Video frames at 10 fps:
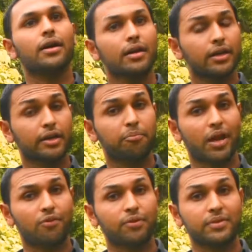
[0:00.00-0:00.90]
a learning
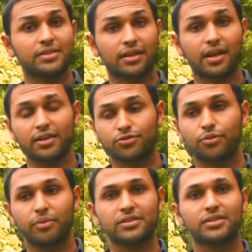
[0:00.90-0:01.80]
platform. There's a
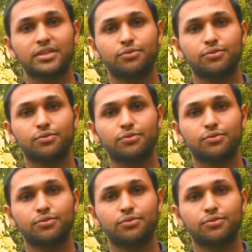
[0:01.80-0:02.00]
classroom as such